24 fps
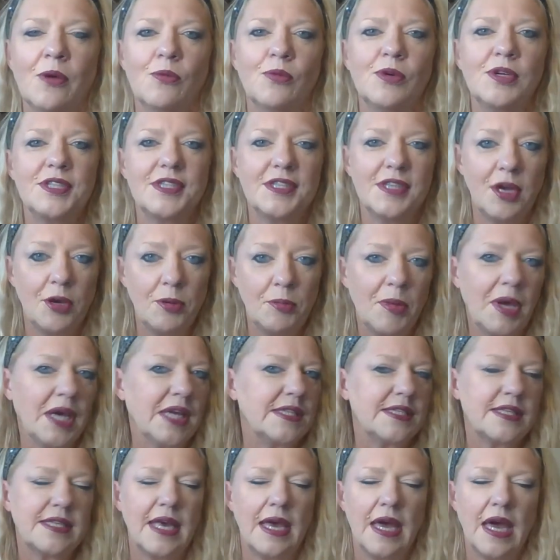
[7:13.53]
was no
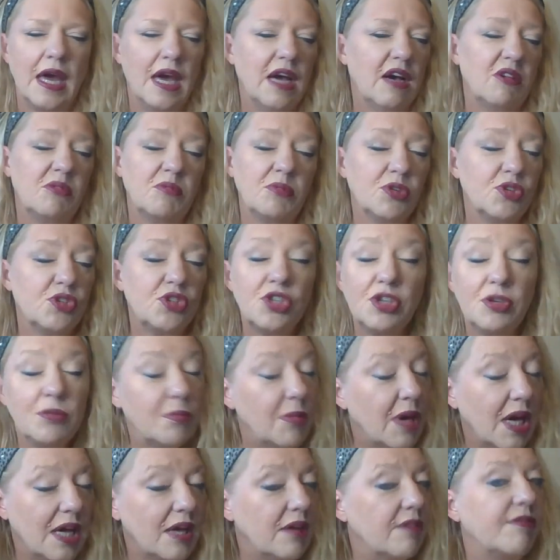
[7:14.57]
matter how much you
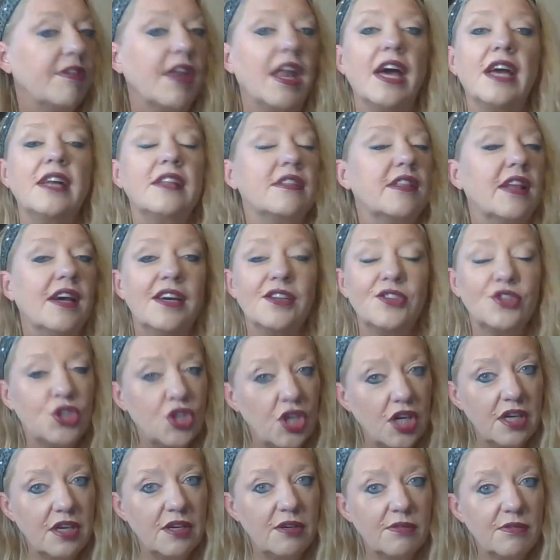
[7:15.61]
may have liked that
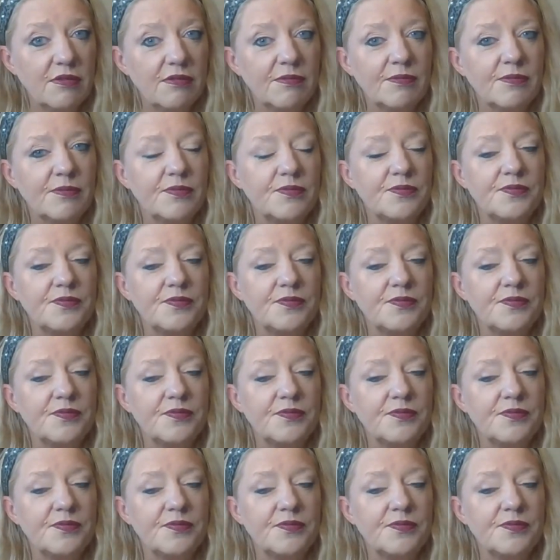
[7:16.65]
tune,